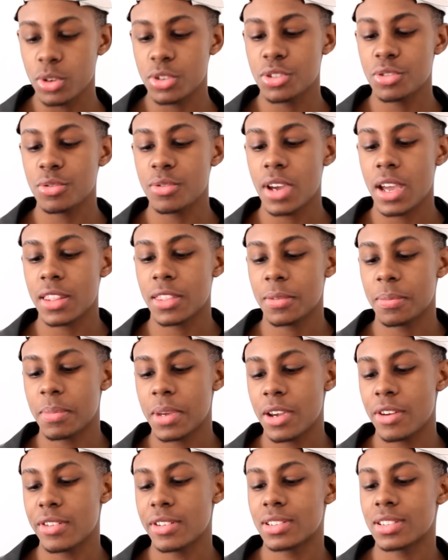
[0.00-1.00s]
Would you rather
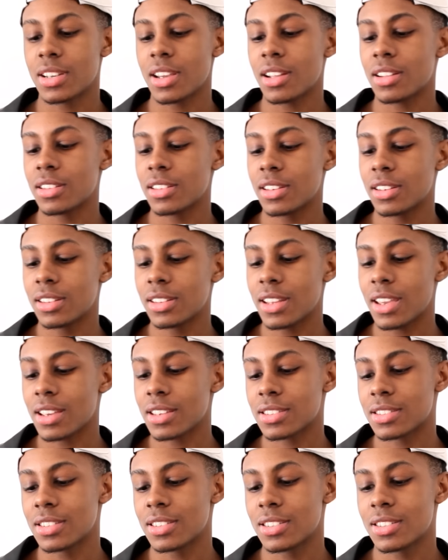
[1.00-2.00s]
marry Chandler
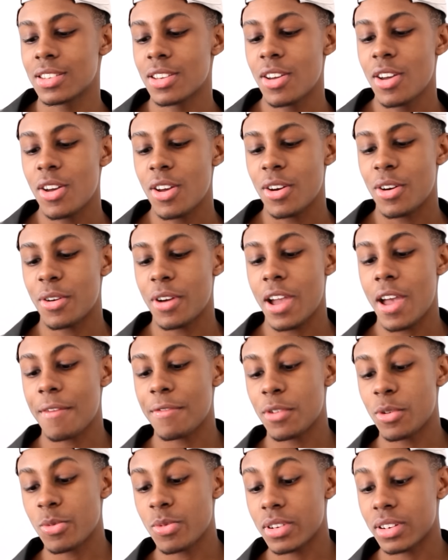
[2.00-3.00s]
Alexis or
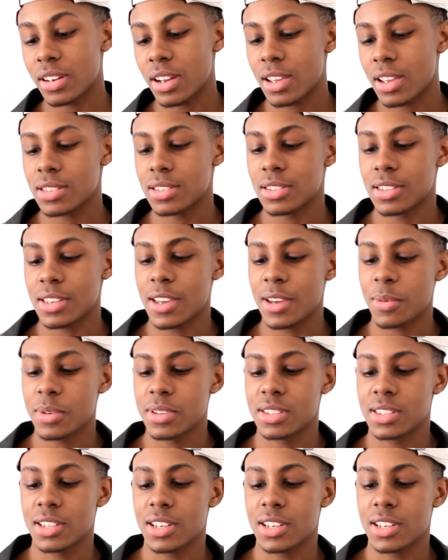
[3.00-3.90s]
have a one night stand with